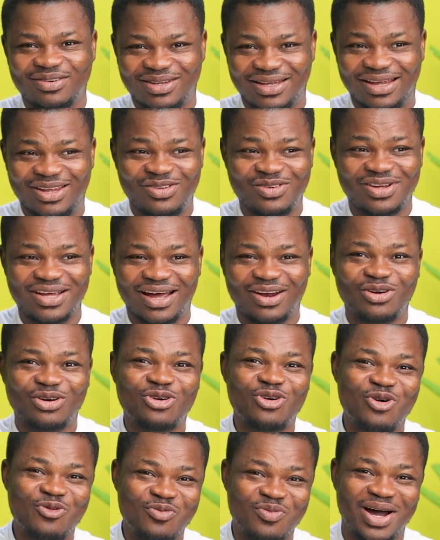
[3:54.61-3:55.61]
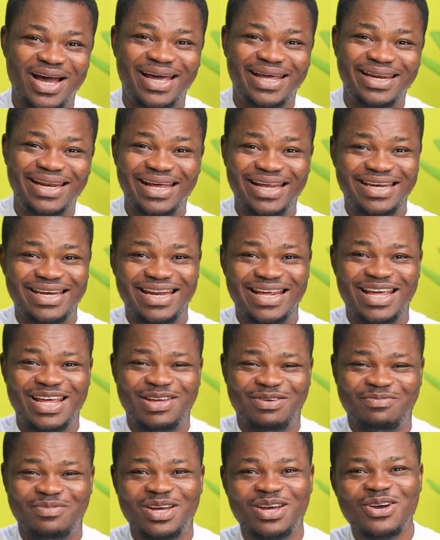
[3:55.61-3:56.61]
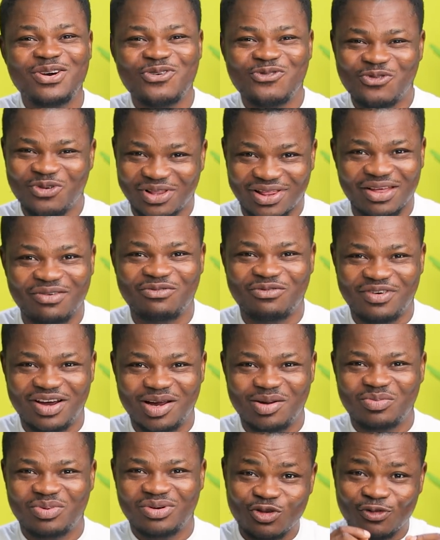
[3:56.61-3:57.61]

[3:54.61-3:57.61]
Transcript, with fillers: Okay. You cannot combine a name with a verb.